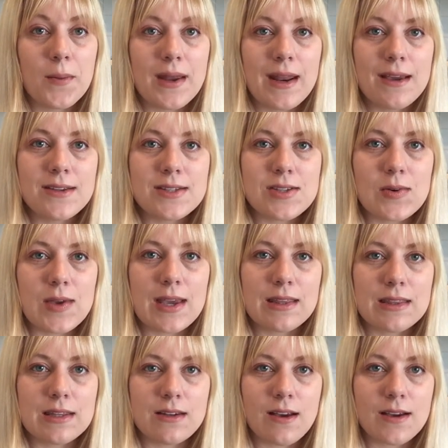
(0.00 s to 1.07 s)
And I also
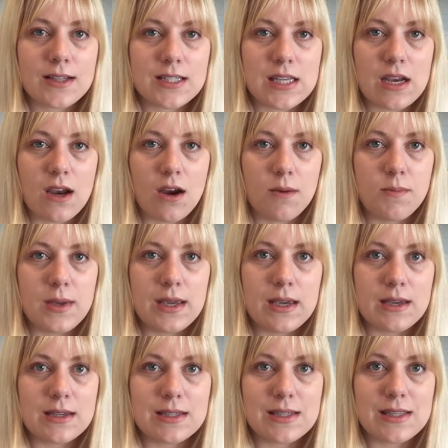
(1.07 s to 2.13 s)
cut the dog's hair
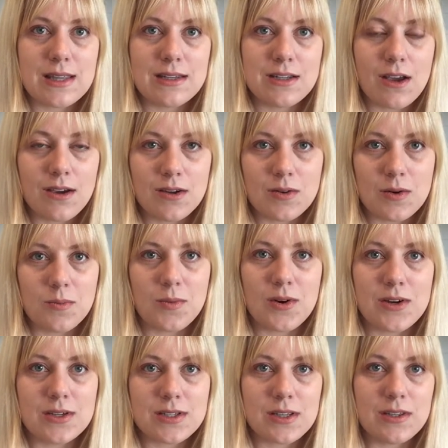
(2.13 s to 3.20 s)
because the dog
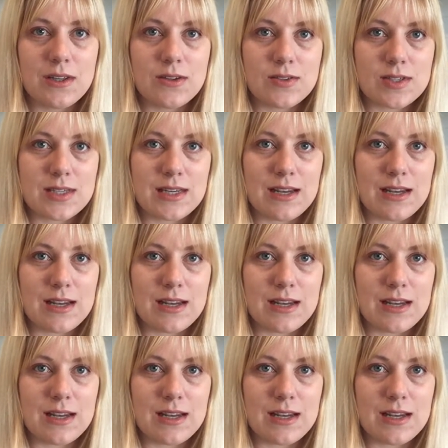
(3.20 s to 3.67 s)
groomer is closed